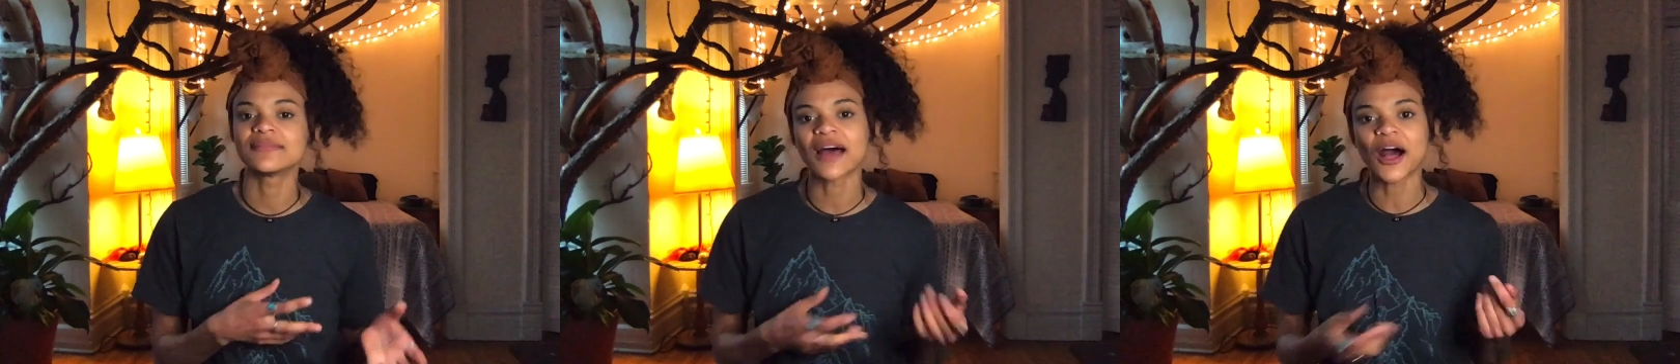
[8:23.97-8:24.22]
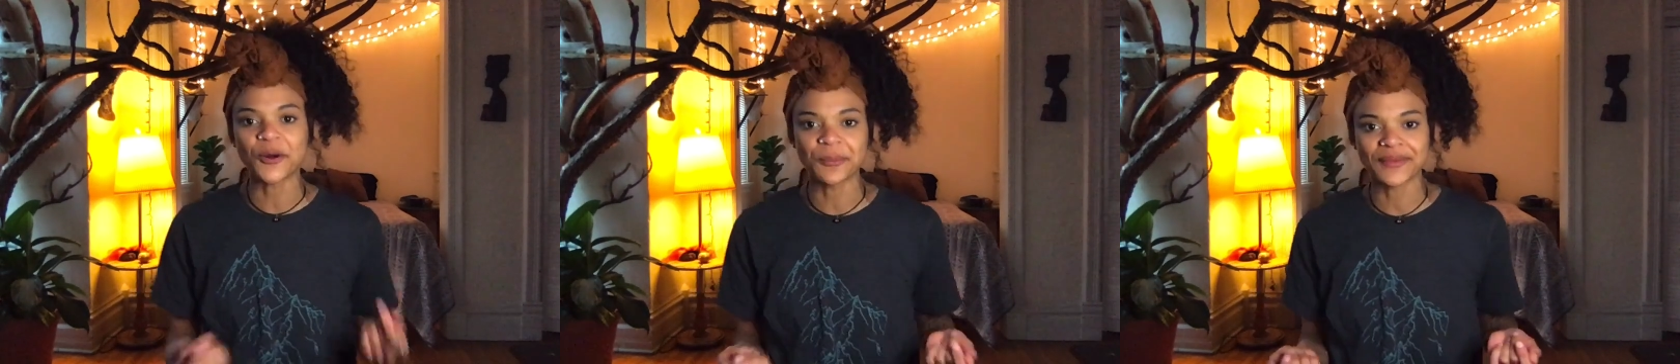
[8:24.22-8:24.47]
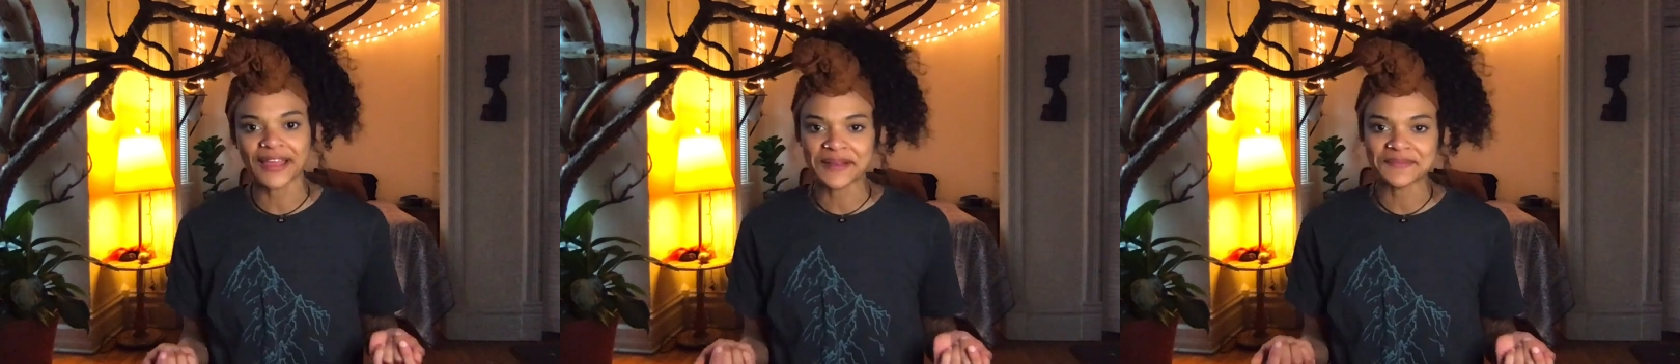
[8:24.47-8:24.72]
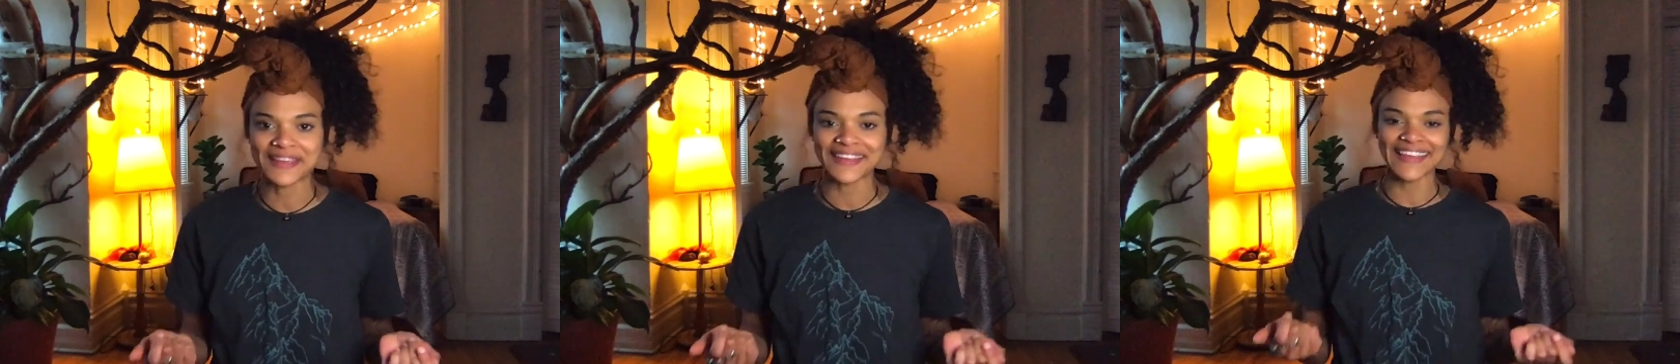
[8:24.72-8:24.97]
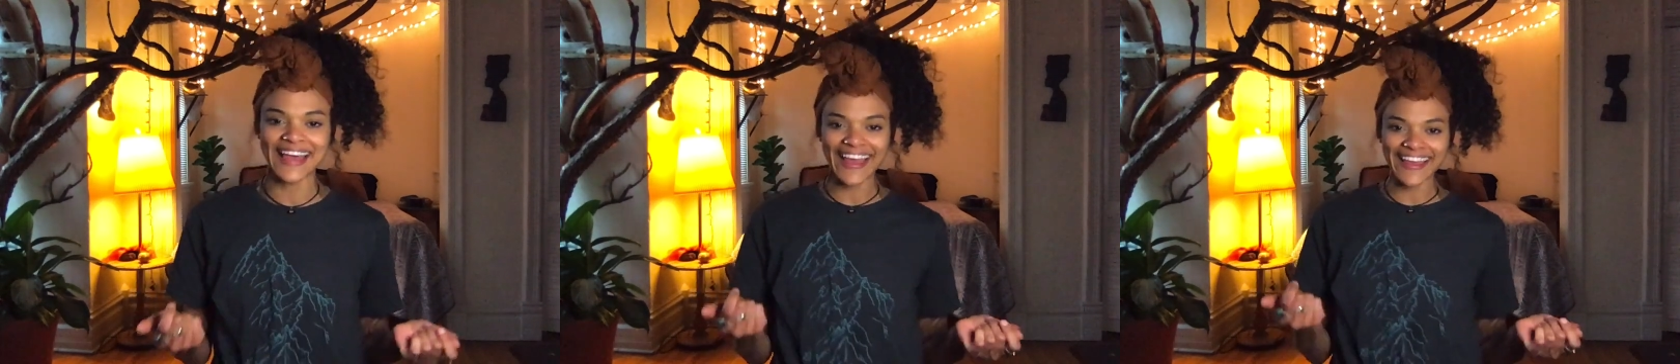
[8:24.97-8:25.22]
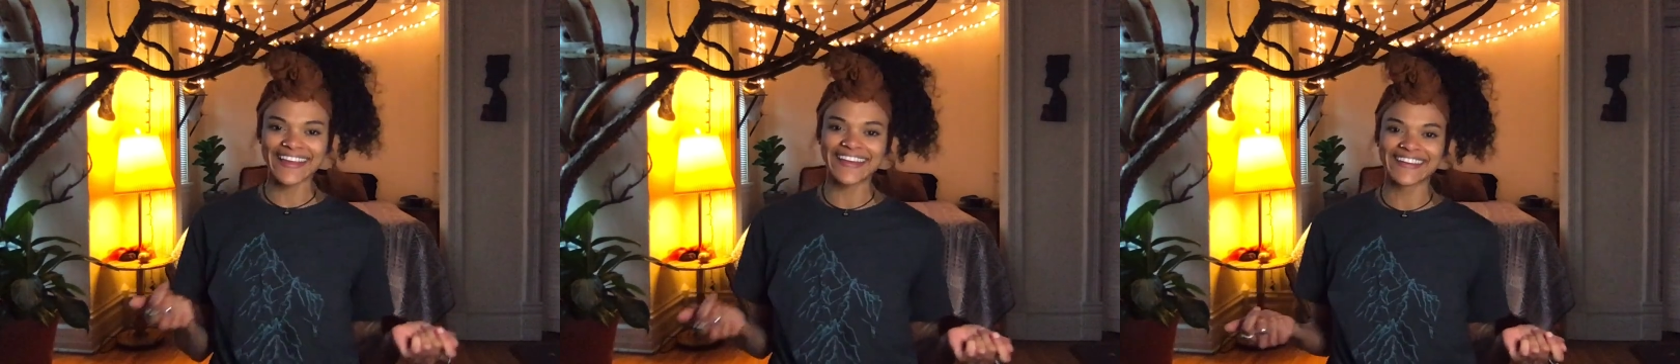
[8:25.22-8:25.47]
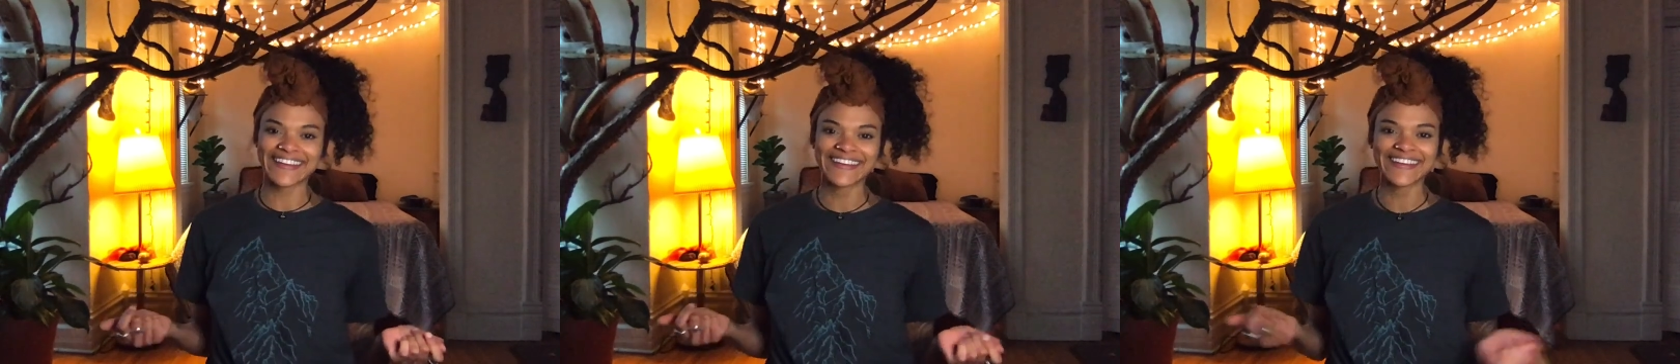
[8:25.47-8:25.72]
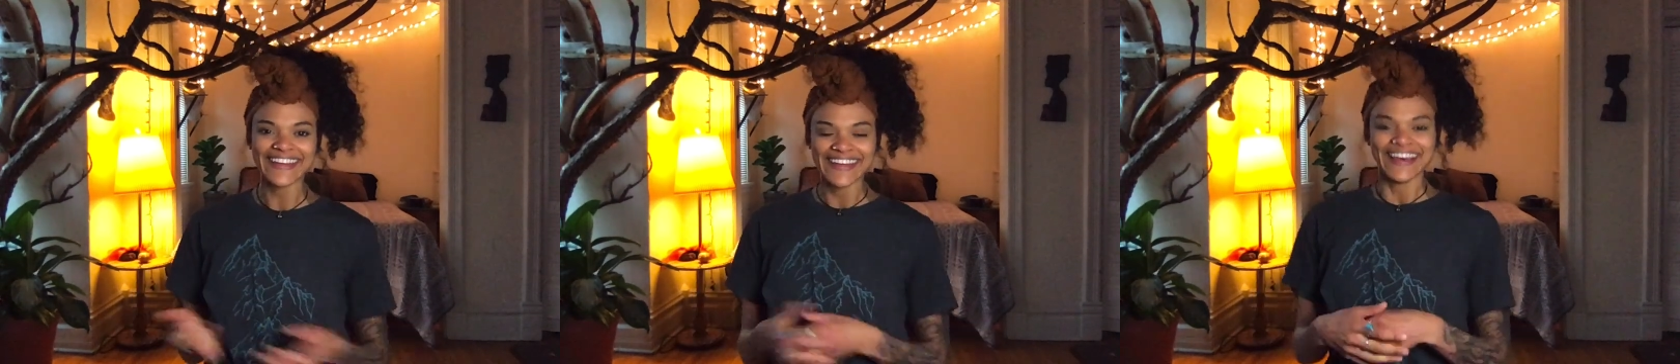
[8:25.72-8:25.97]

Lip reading: help guide me in that